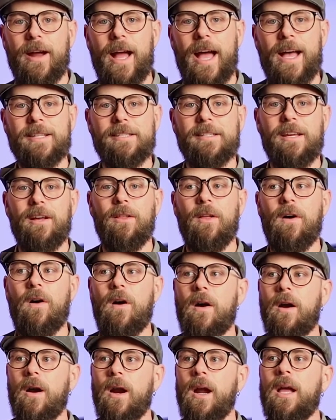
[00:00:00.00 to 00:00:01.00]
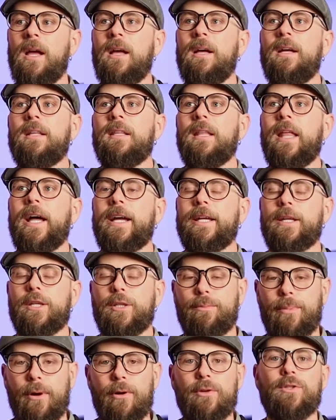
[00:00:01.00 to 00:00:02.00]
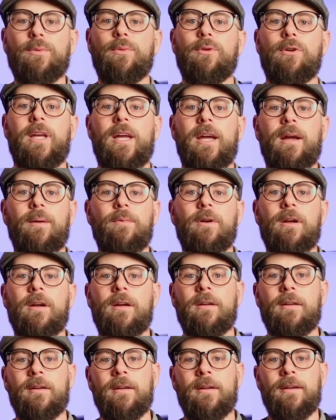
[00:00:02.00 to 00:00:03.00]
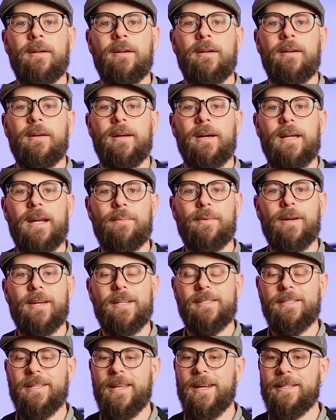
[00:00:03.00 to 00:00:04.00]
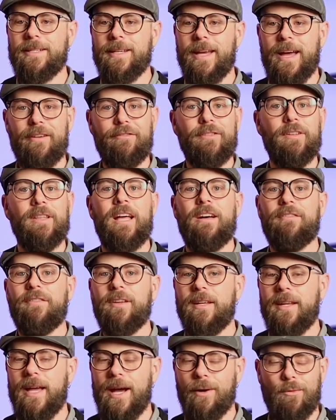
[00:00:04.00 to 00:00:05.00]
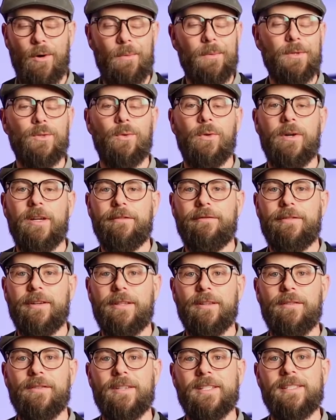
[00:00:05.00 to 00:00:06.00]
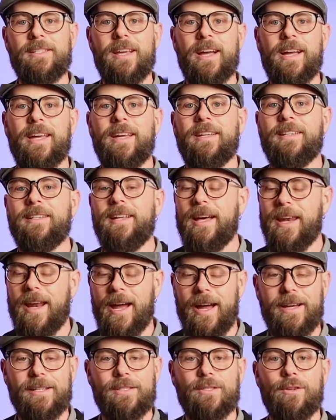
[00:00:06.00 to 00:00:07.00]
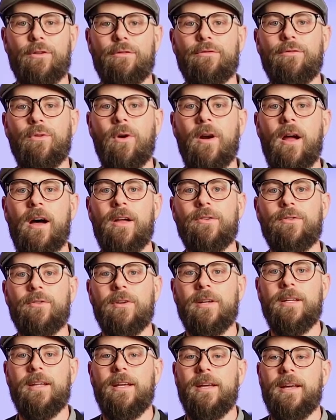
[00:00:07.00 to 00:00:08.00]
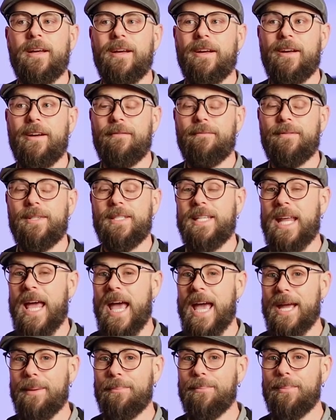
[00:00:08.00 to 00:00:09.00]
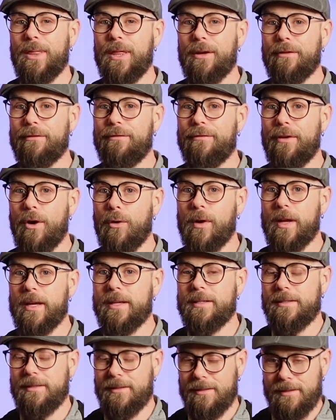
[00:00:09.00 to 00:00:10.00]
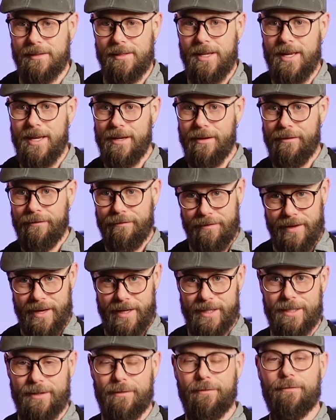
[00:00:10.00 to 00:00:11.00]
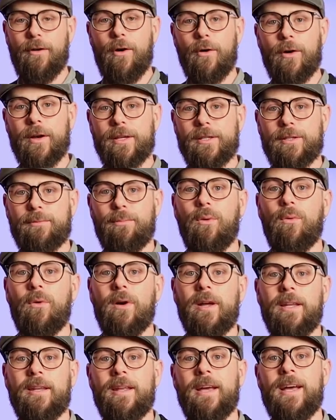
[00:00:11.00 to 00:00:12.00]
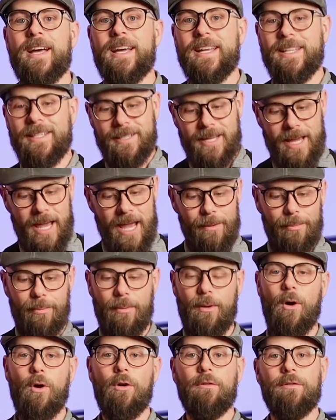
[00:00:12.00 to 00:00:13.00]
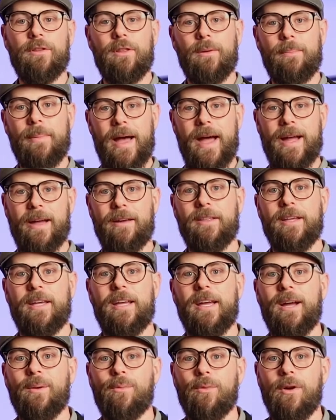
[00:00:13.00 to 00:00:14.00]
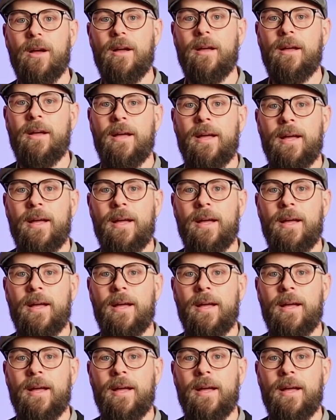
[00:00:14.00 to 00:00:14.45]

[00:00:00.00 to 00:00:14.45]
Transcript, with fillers: SLR like a disposable camera. And I'm gonna set it to F11 at 1 of a second at ISO 400, tape the focus in a fixed focus point, tape over the back of the camera,